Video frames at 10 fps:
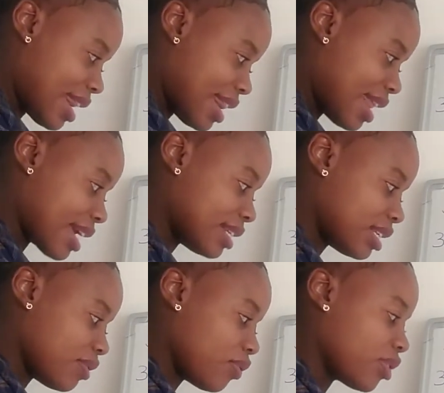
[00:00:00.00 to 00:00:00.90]

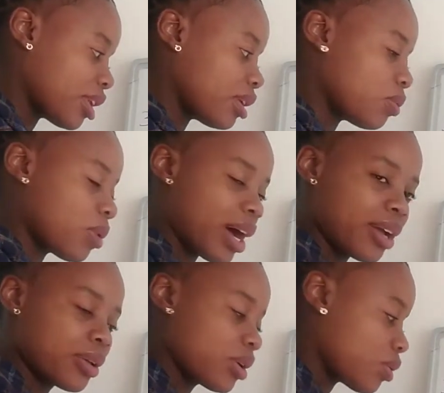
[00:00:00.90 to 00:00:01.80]
negative
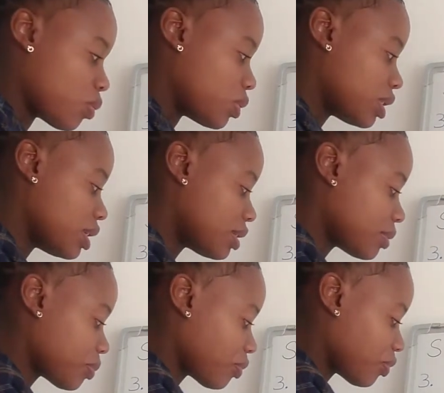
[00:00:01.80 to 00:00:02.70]
3y, which is